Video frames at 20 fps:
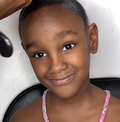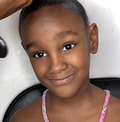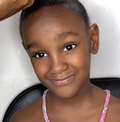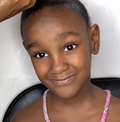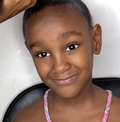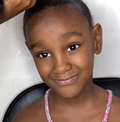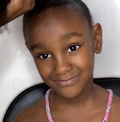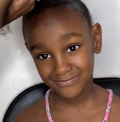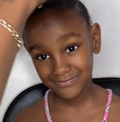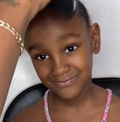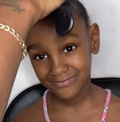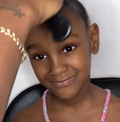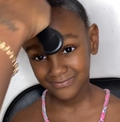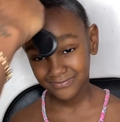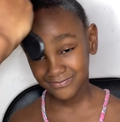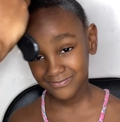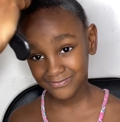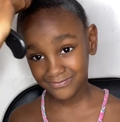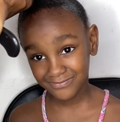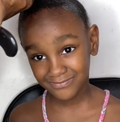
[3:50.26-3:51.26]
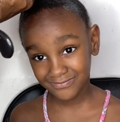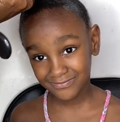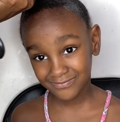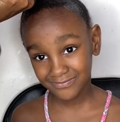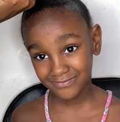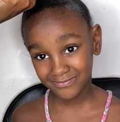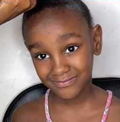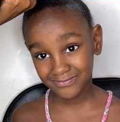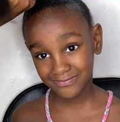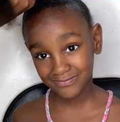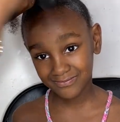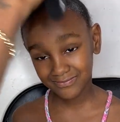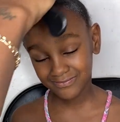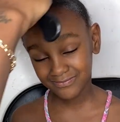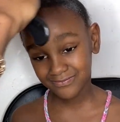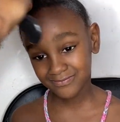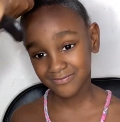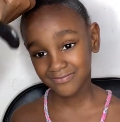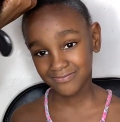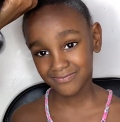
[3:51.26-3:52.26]

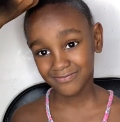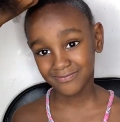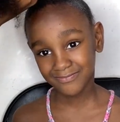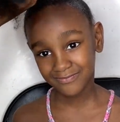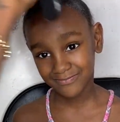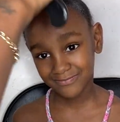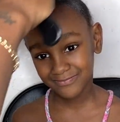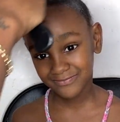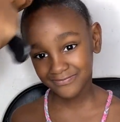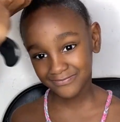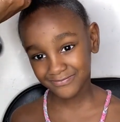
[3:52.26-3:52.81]
(silence)